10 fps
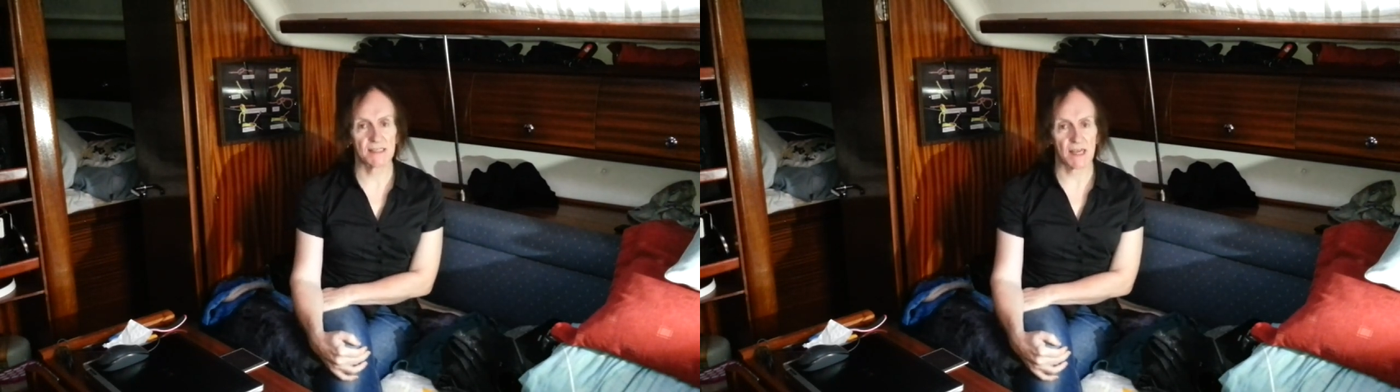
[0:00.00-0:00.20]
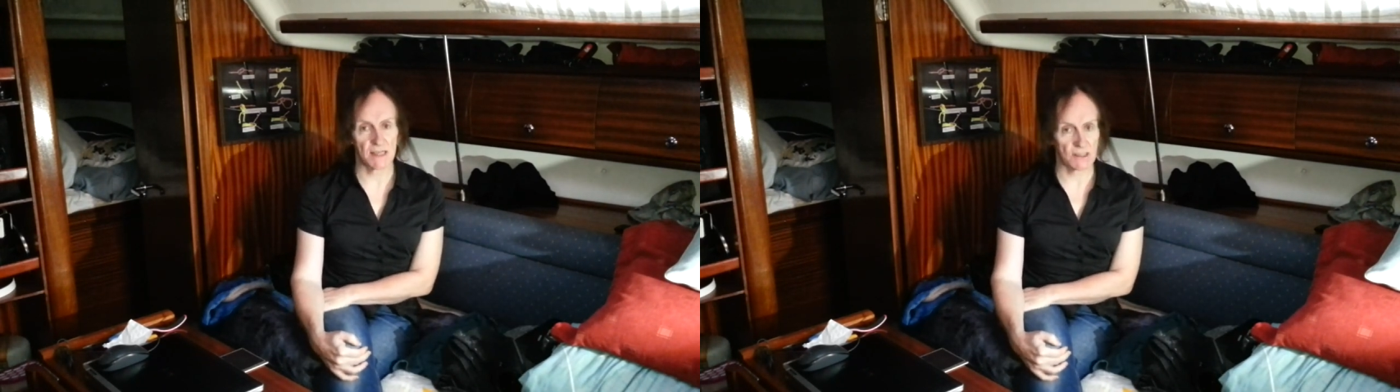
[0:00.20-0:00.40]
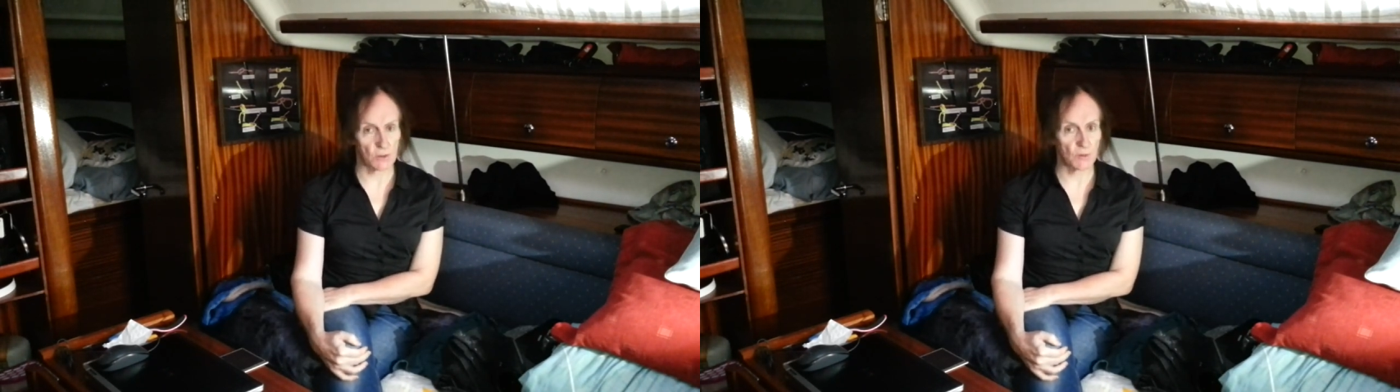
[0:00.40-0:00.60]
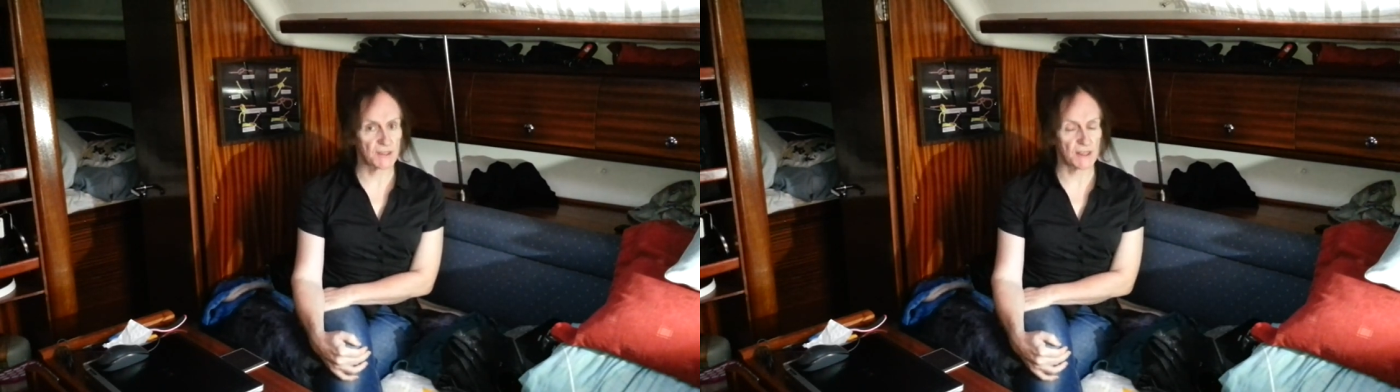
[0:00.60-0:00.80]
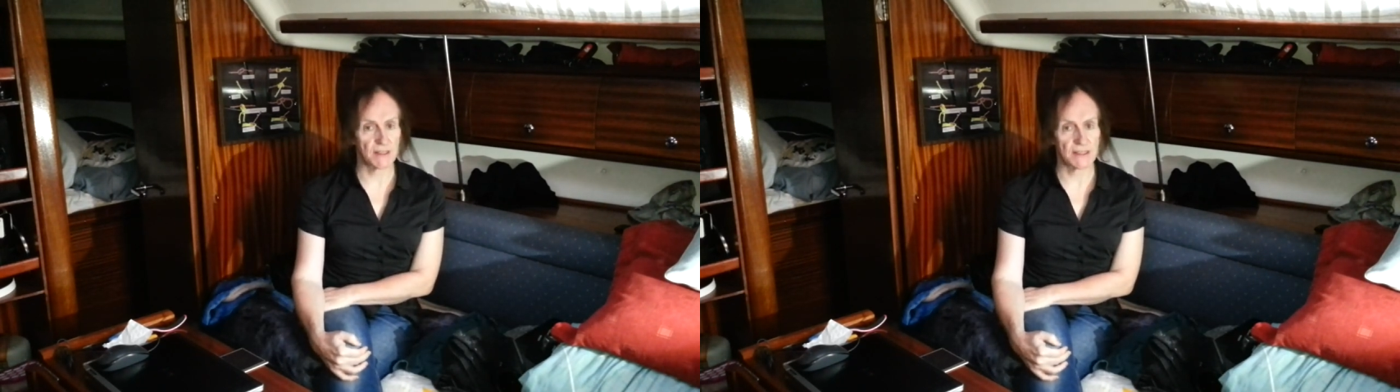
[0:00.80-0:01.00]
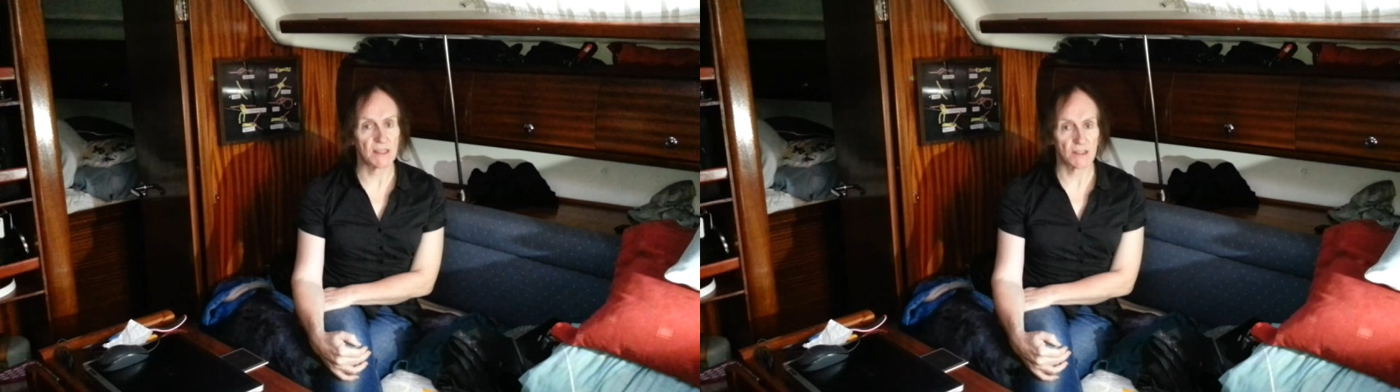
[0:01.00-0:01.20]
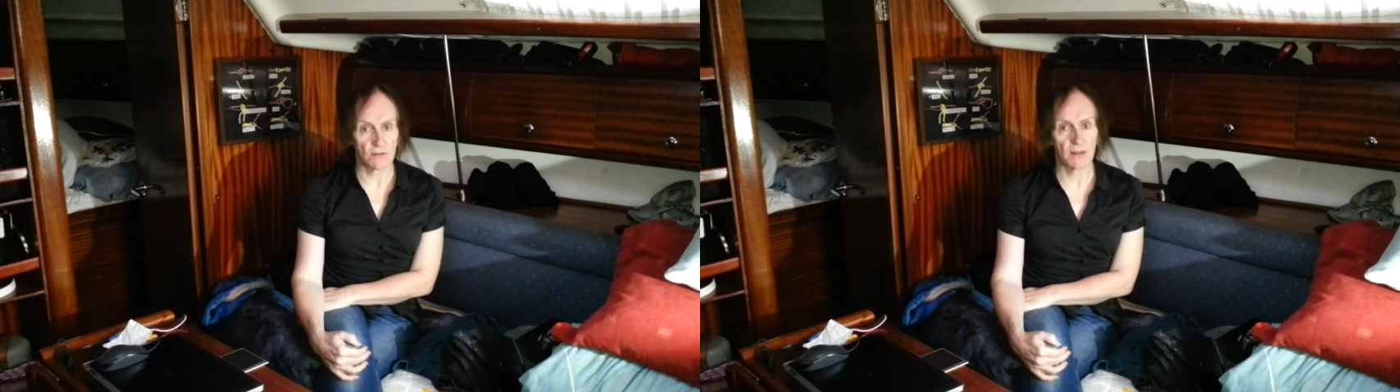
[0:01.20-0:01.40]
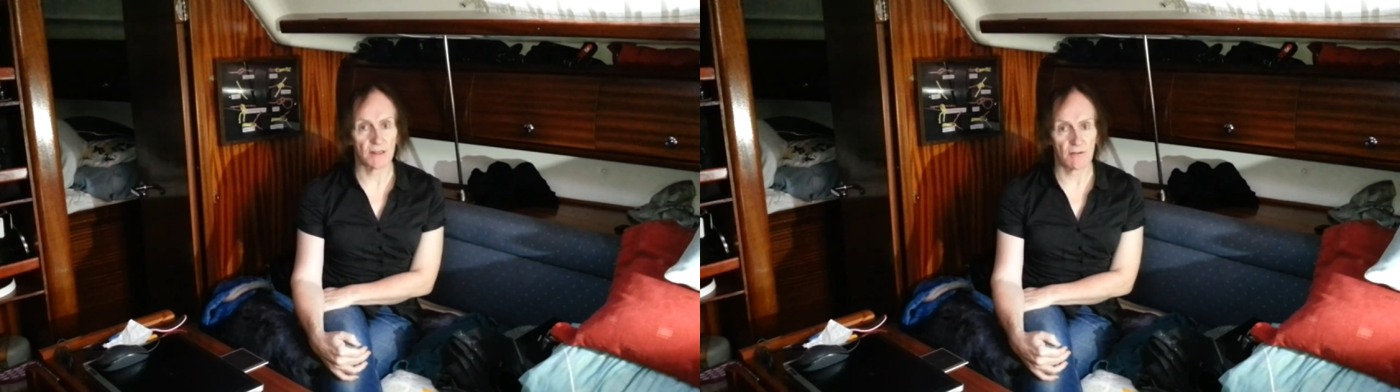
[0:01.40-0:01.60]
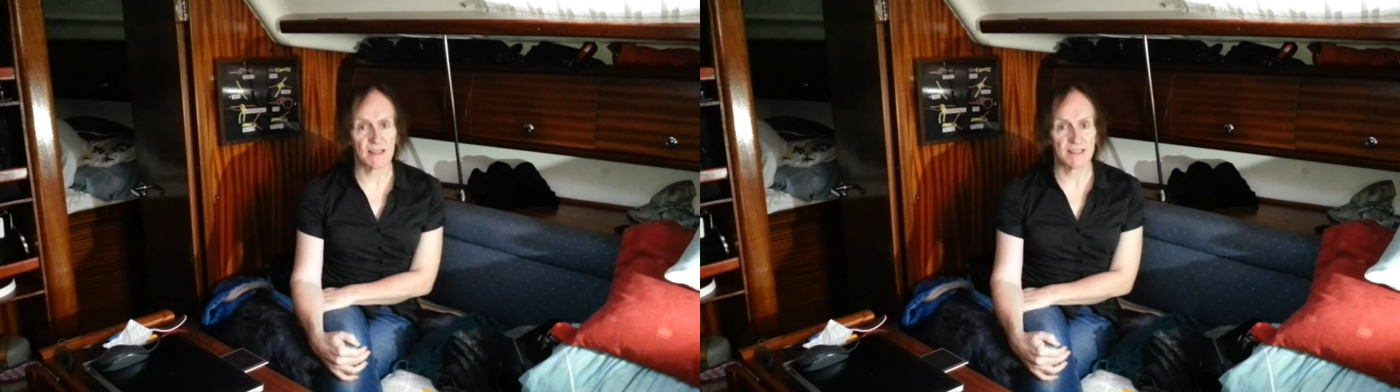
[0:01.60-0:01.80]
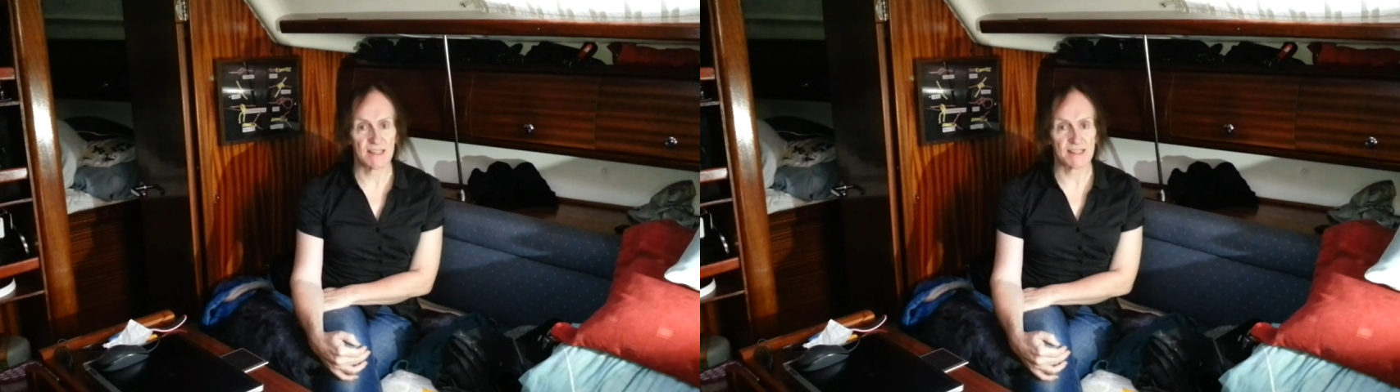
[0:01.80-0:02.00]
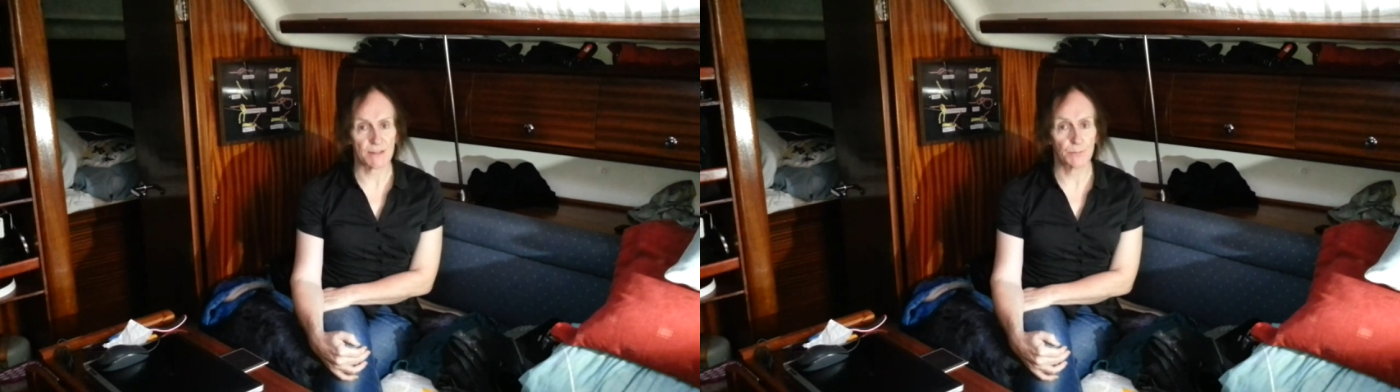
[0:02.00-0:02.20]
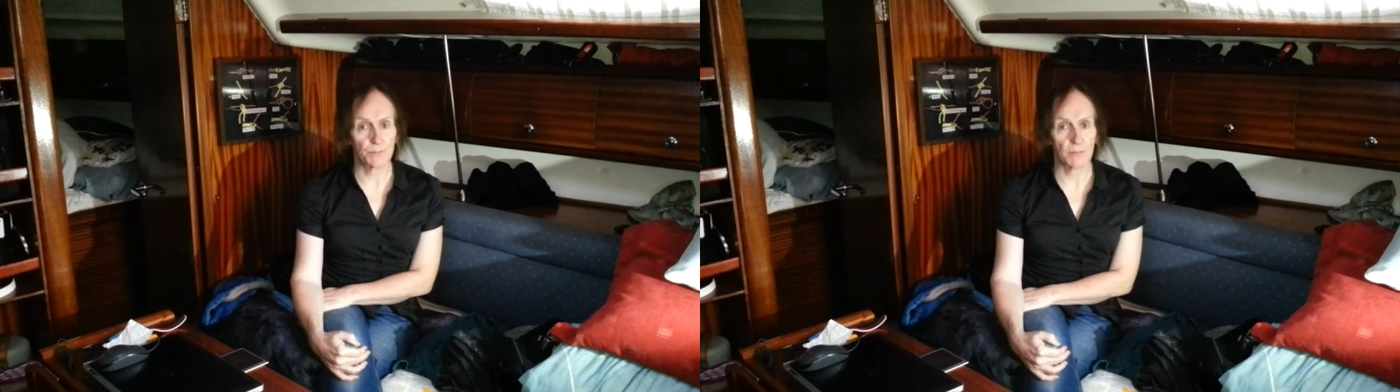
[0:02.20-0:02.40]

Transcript: that it's almost certainly down to running red diesel.